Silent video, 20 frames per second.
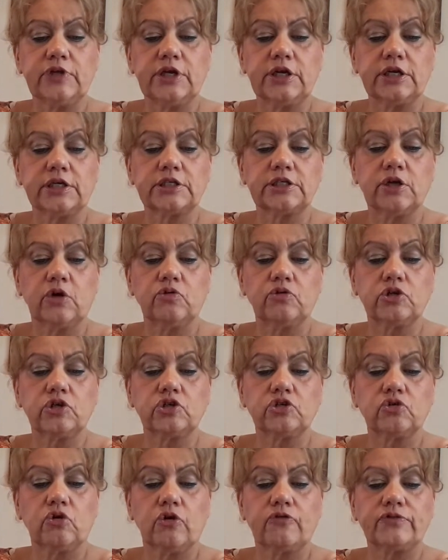hair silky
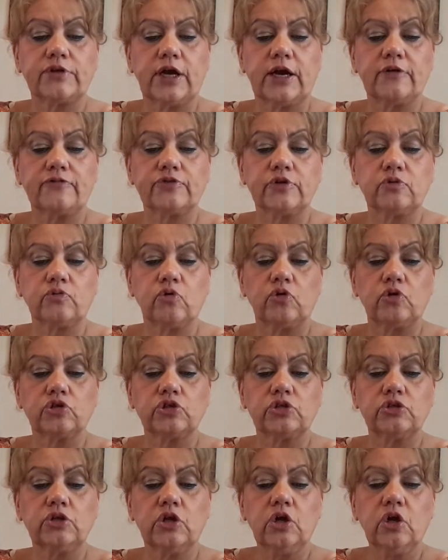soft after
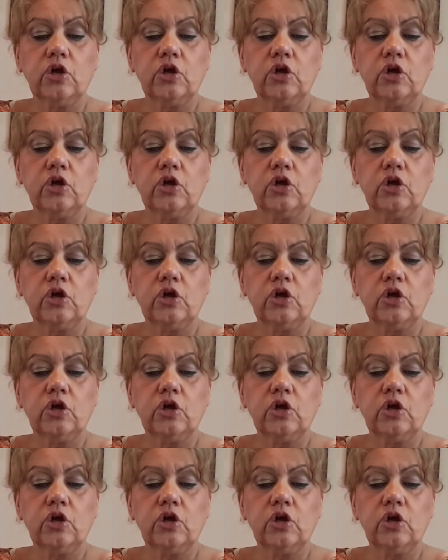washing.